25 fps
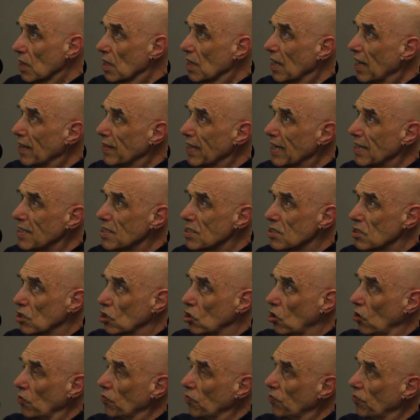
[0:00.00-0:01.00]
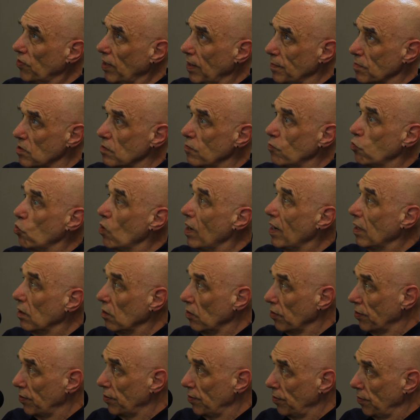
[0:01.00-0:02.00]
and that is the concept of
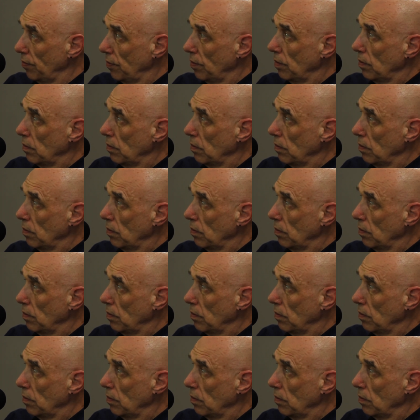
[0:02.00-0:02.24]
wealth.